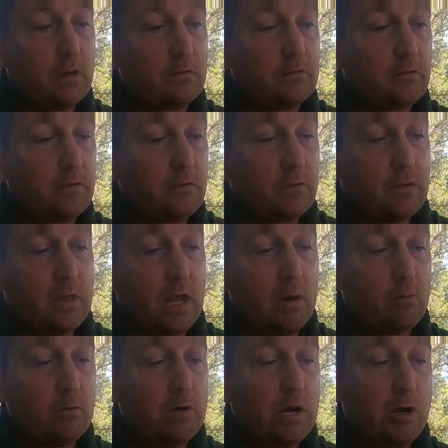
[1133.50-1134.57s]
So
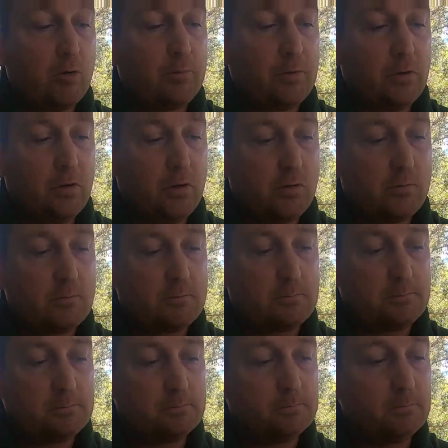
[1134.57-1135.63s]
that will help you
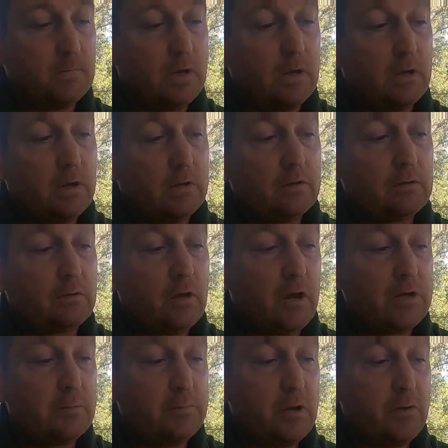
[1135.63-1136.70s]

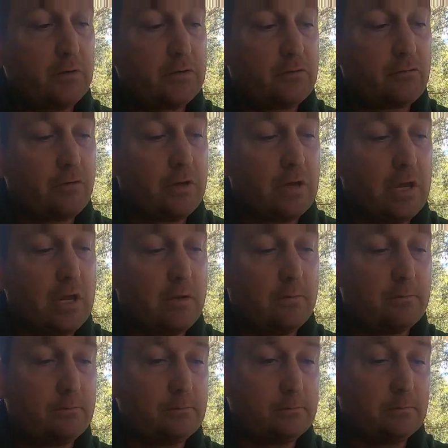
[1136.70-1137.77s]
slide your blowing straw in there,
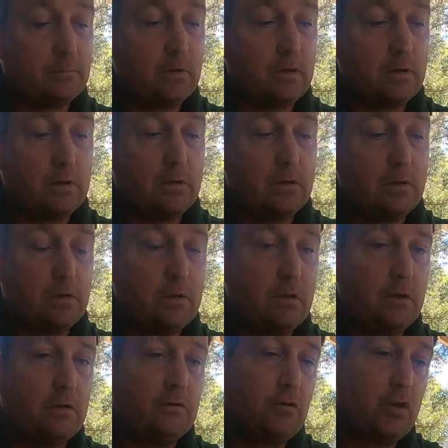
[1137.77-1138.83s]

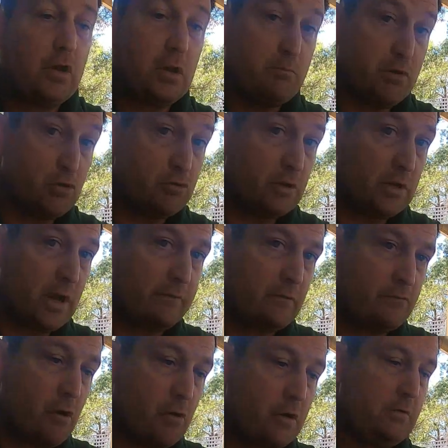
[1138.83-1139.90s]
so you can build another
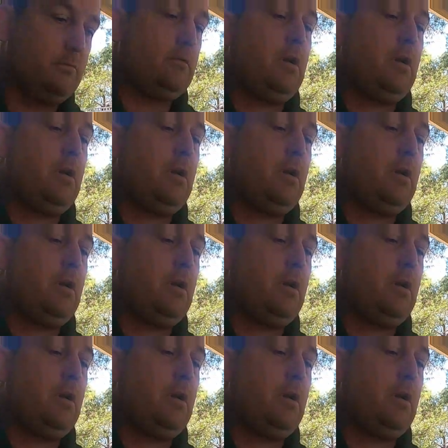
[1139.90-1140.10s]
rocket.